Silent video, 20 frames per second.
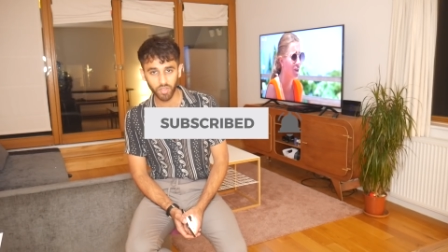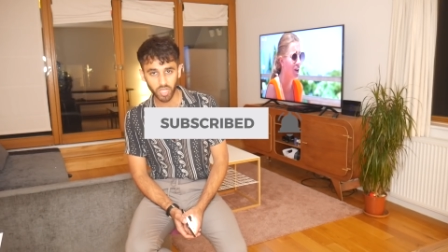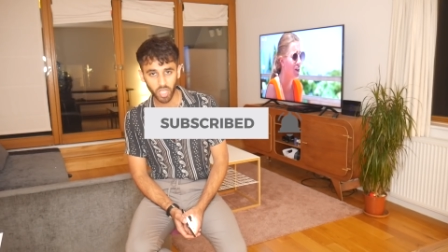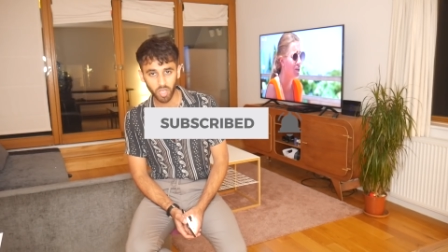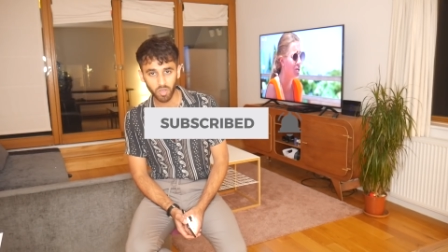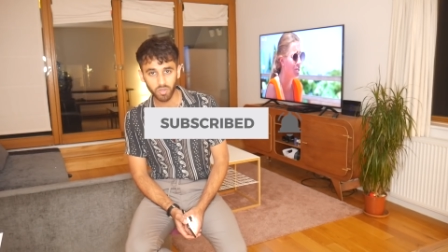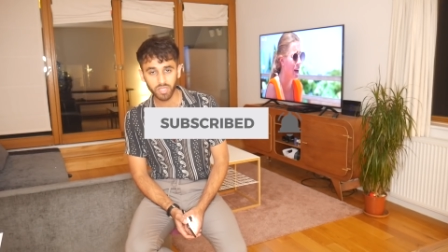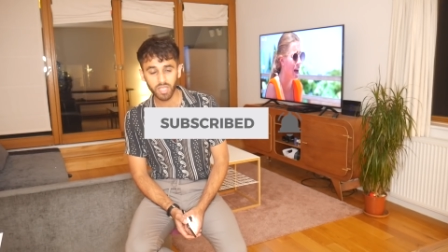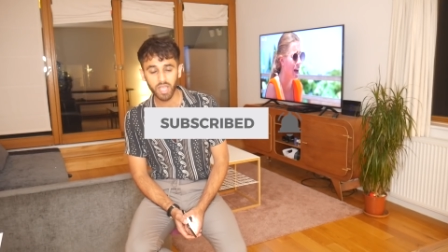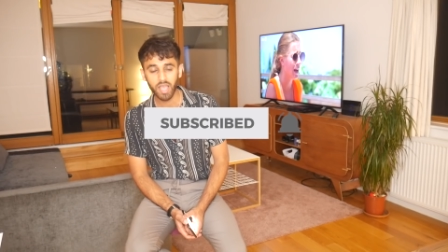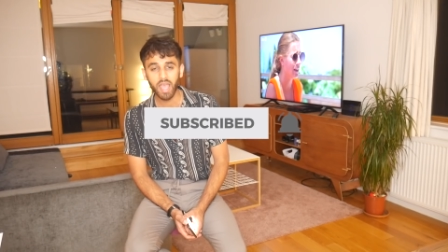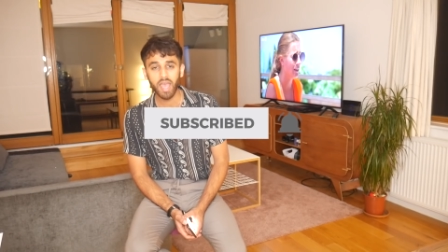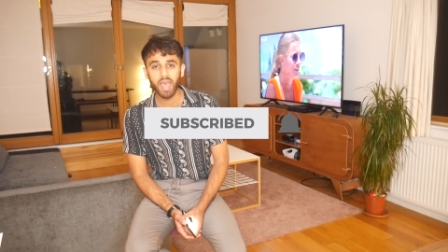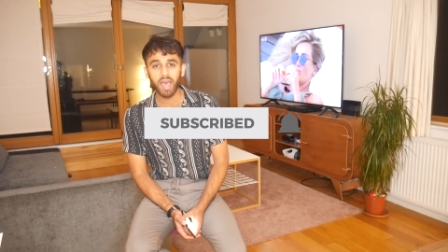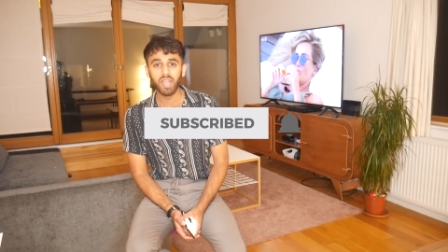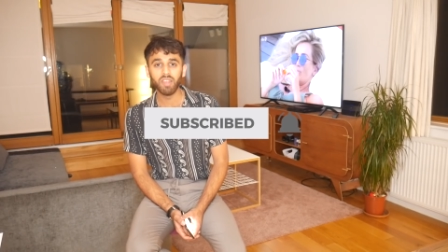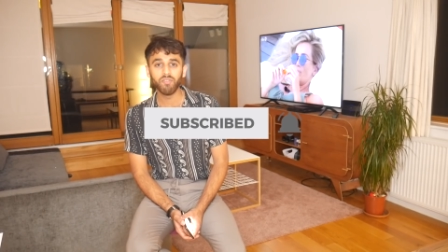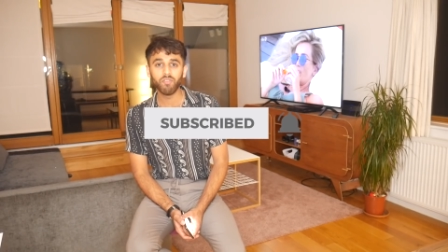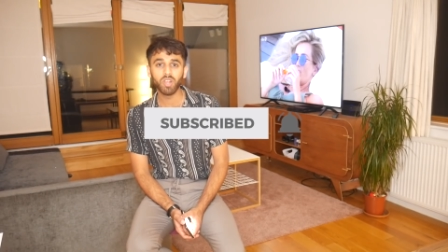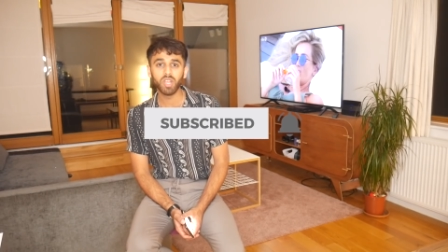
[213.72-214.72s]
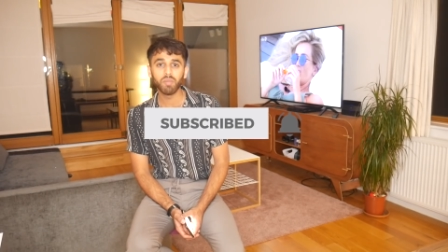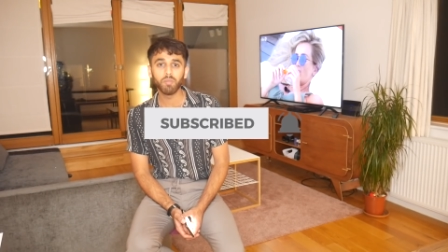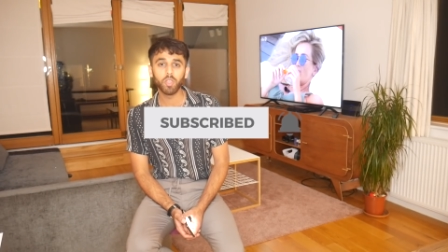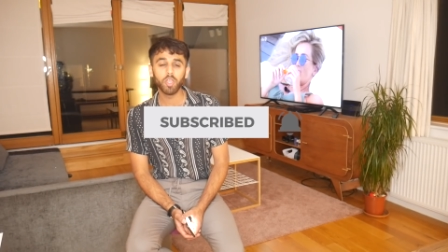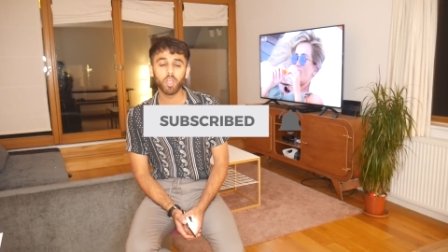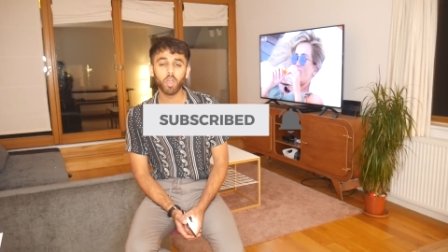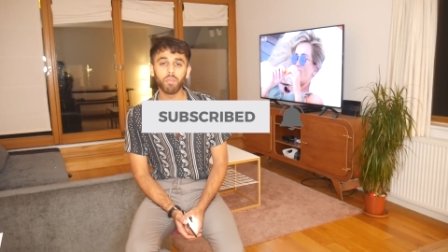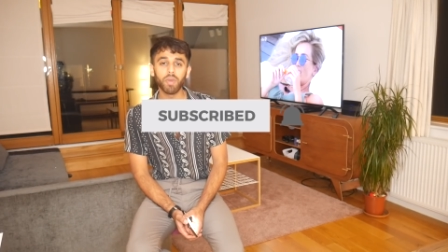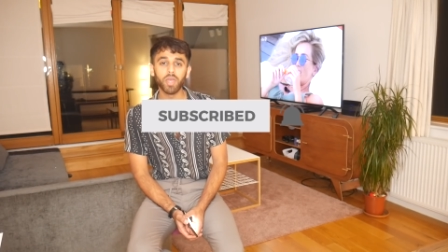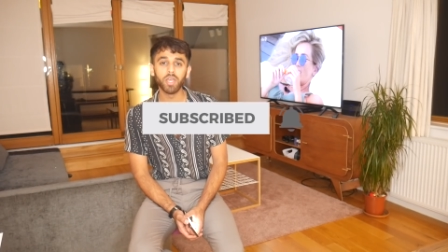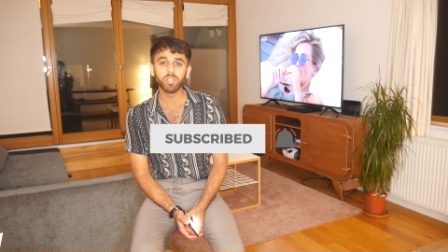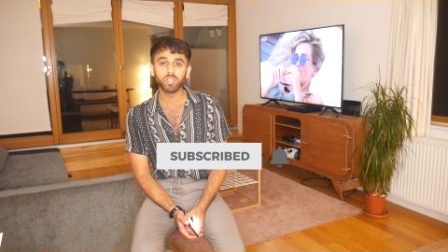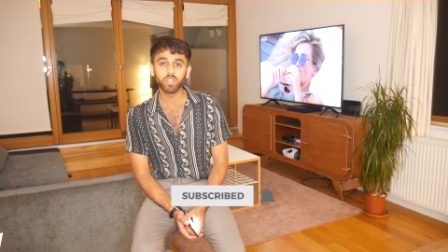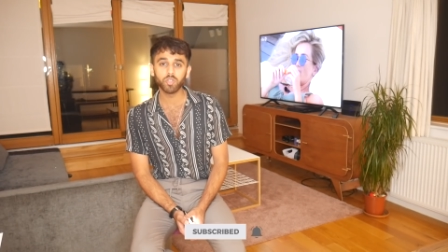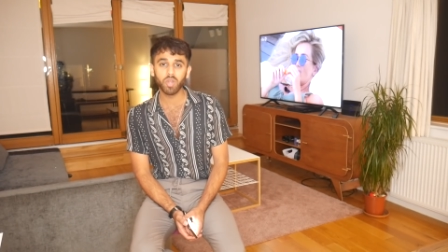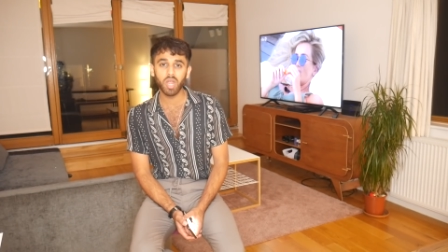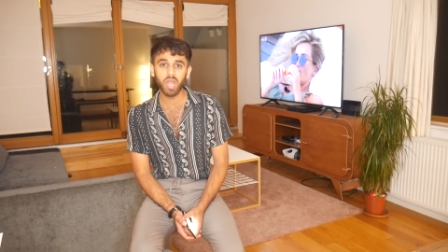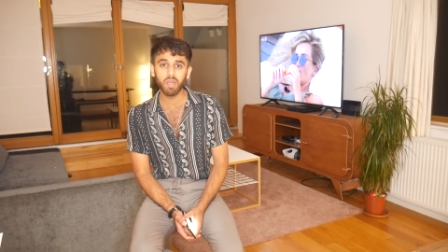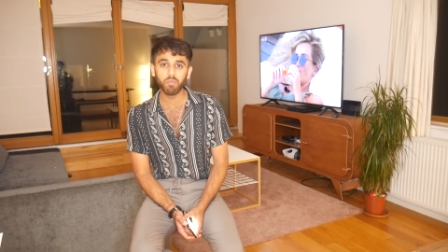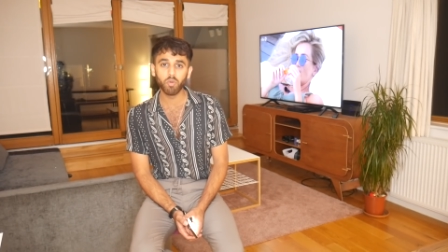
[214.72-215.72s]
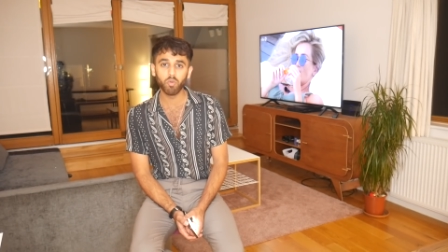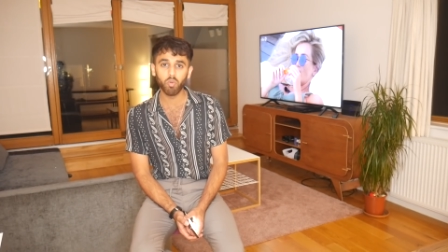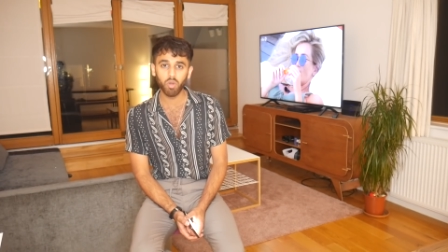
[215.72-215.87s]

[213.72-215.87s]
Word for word: videos, and follow me on my Instagram,